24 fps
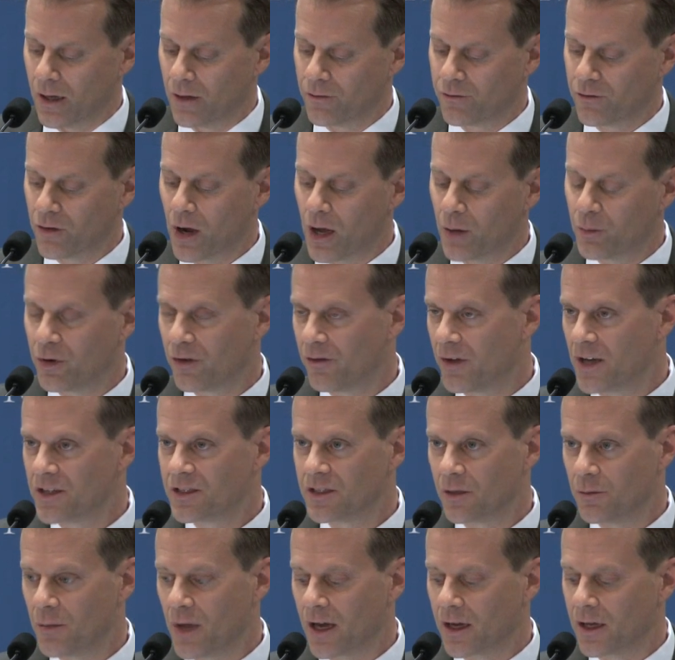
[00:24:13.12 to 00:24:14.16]
Fraud
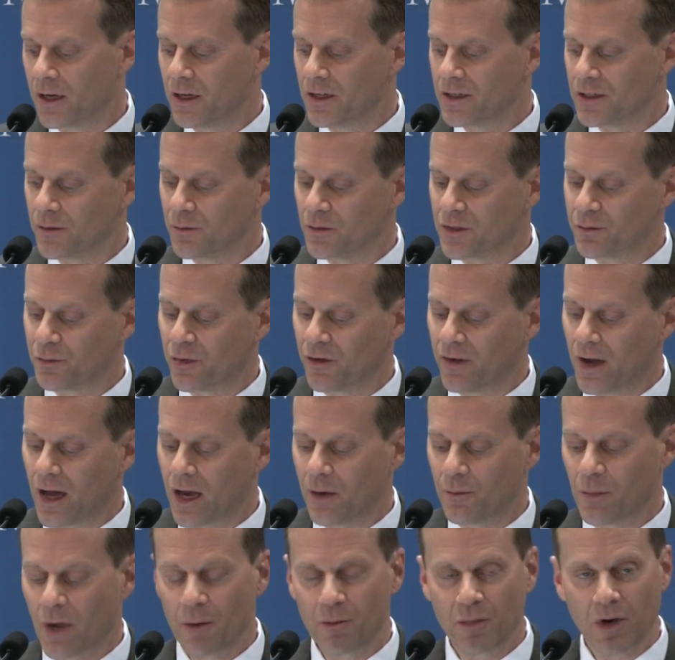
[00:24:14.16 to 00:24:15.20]
prevention mechanisms
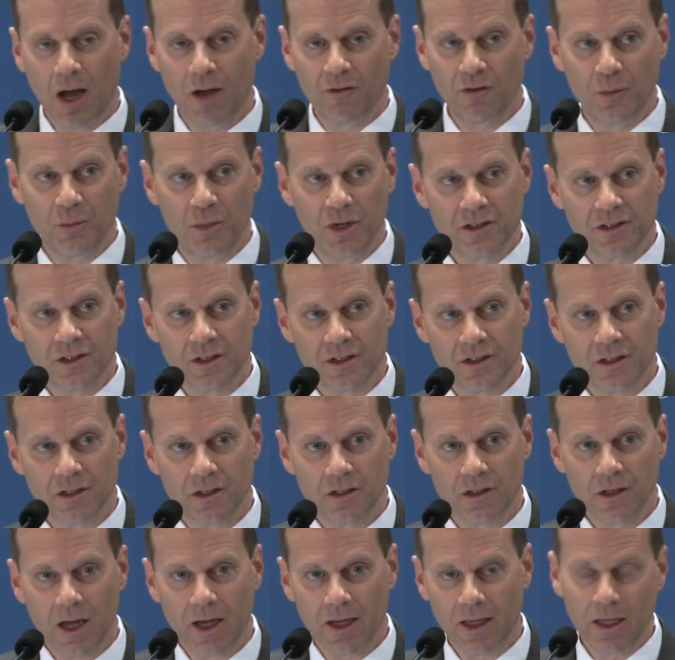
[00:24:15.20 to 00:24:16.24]
provided by private
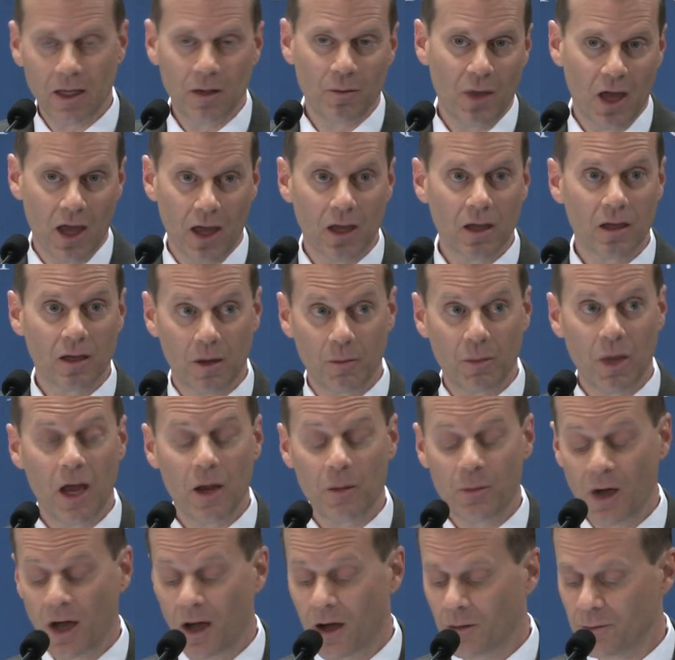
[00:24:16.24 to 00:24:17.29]
businesses like eBay and
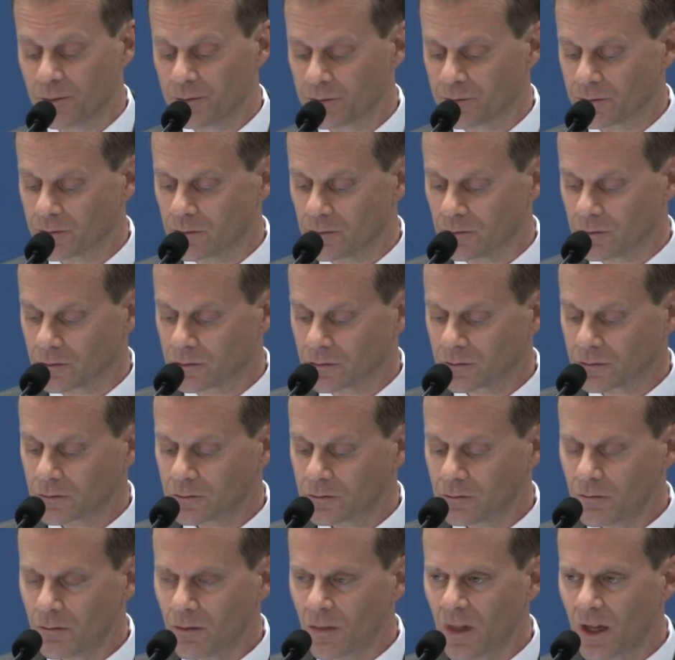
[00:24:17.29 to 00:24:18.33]
PayPal.
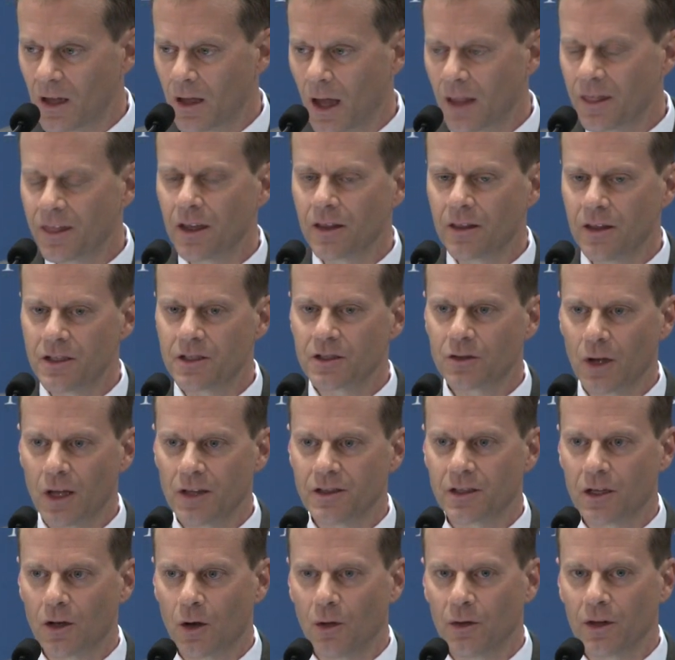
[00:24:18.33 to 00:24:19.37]
And I think these
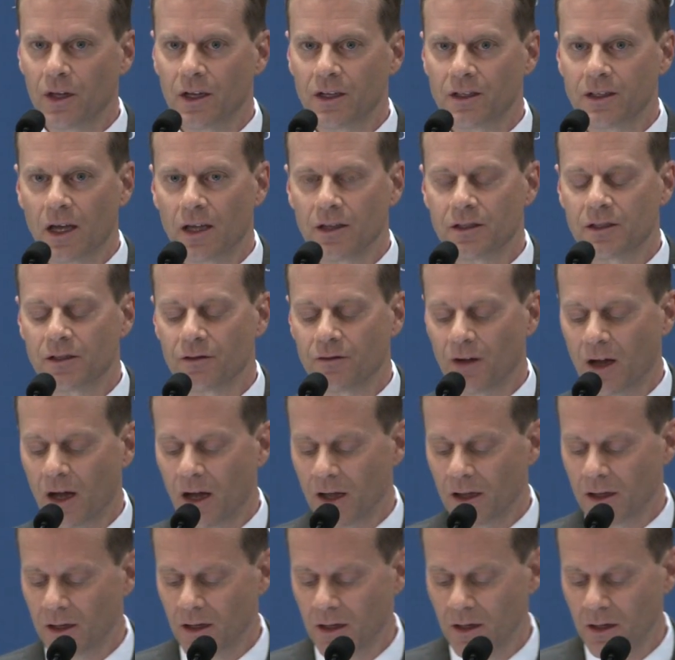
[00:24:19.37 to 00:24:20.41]
trends can only
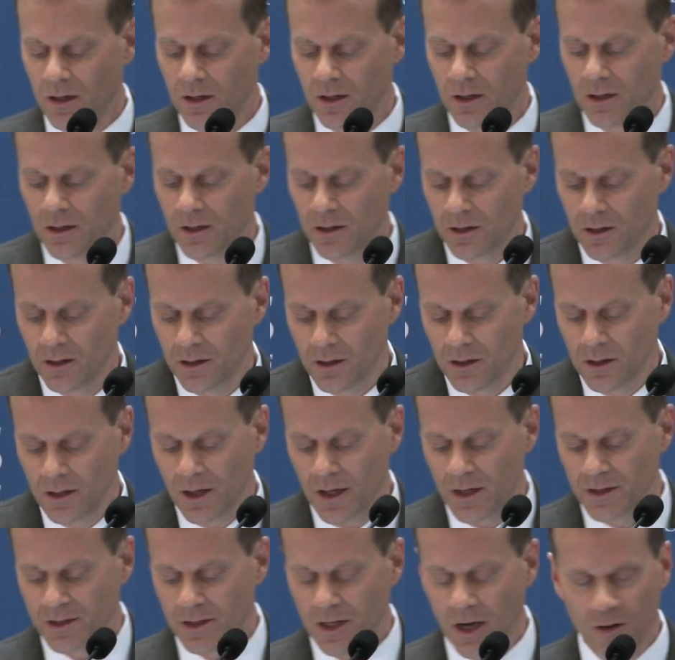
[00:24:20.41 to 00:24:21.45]
intensify
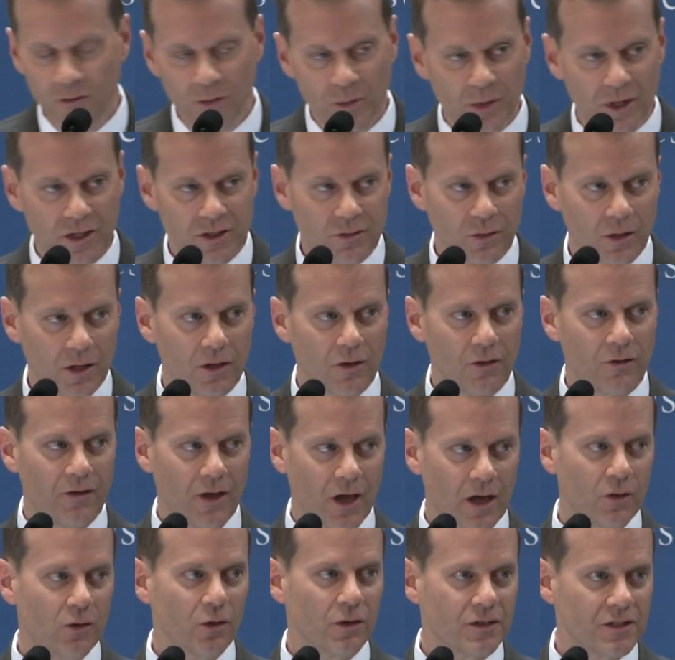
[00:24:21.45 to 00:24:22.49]
as governments, whether
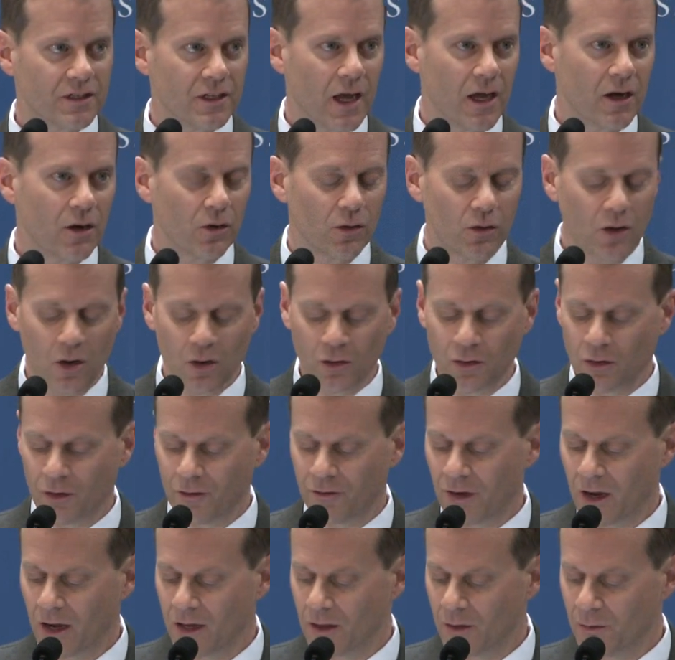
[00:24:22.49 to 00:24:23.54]
federal, state, or local,
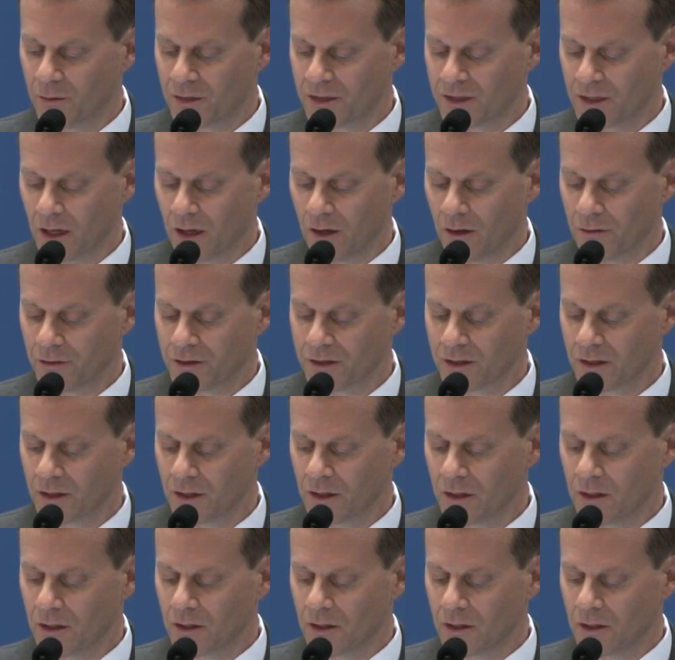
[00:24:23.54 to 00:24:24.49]
find themselves